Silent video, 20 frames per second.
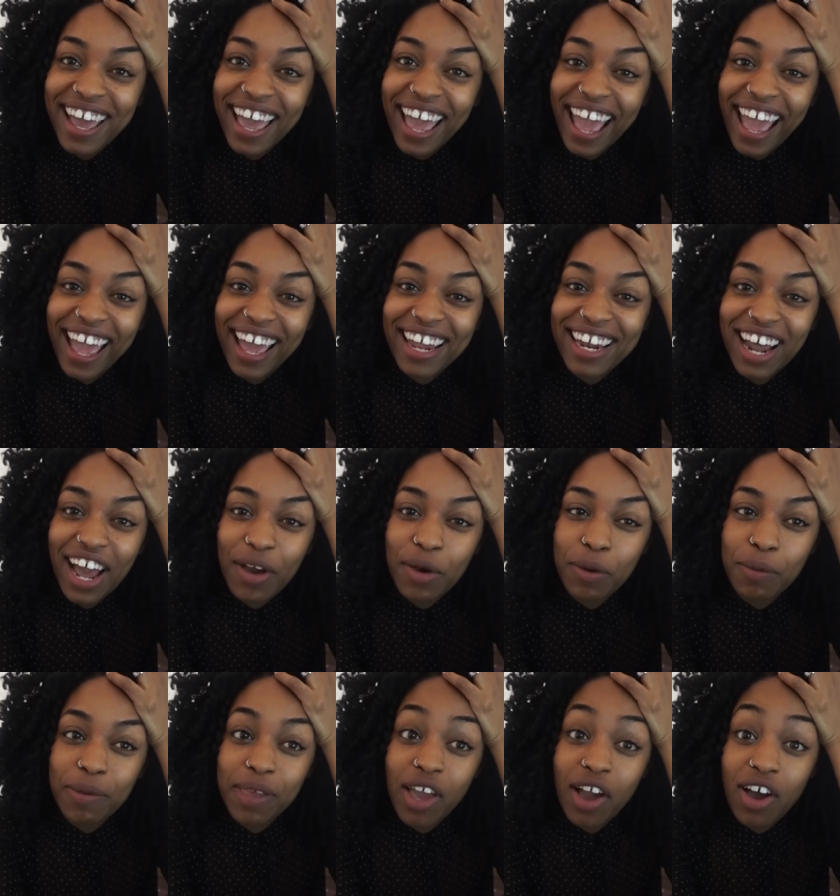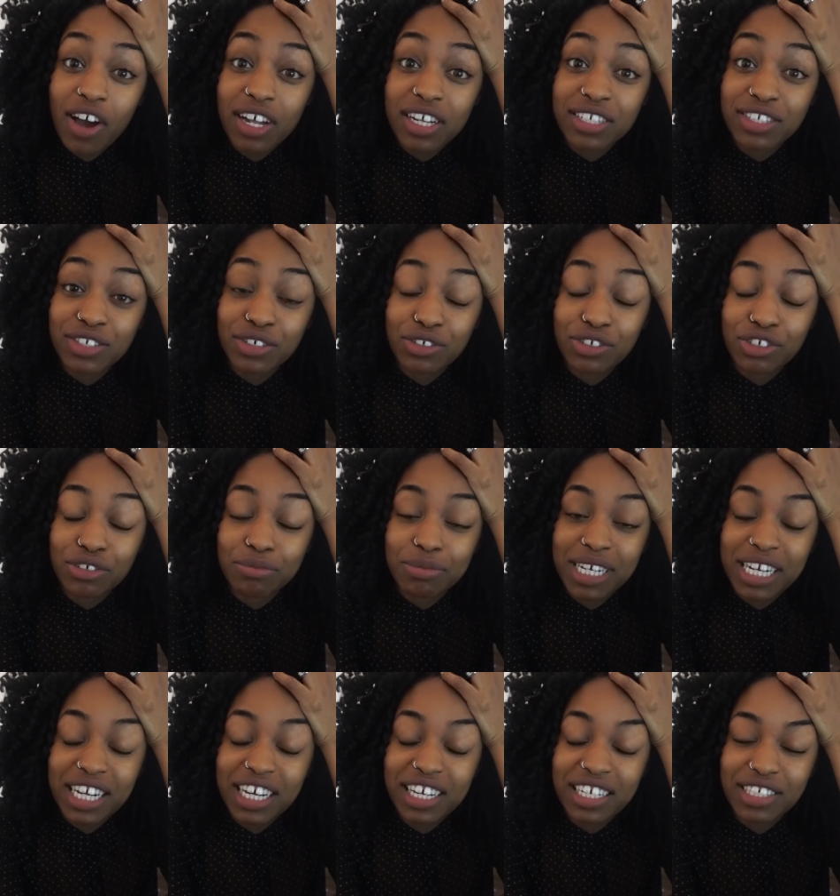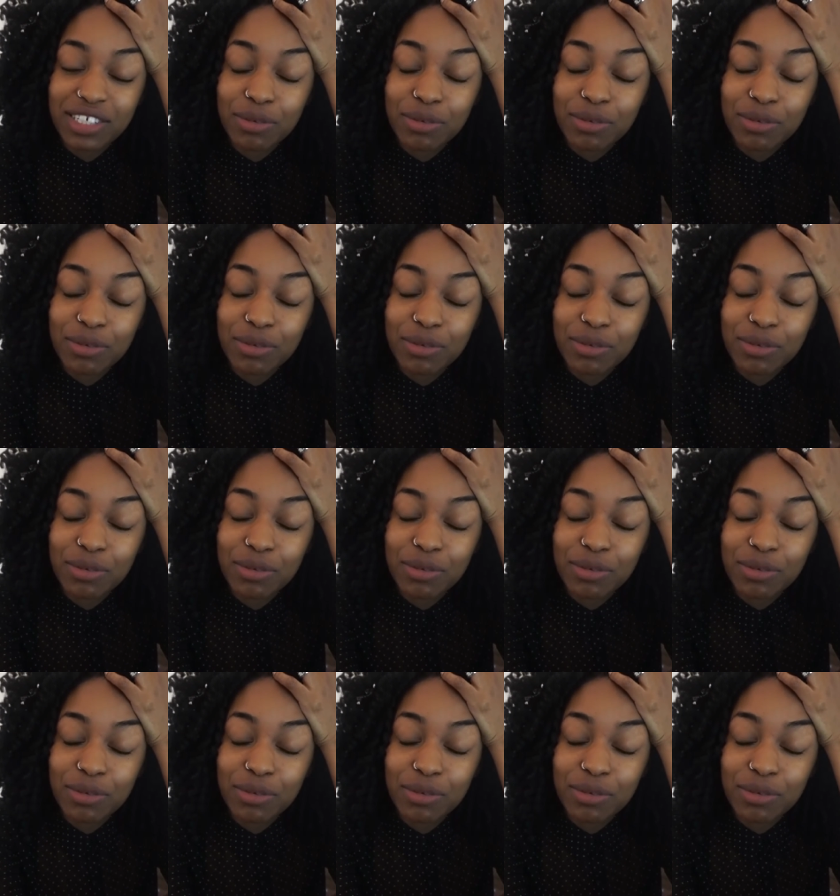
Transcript: and I will be on social media.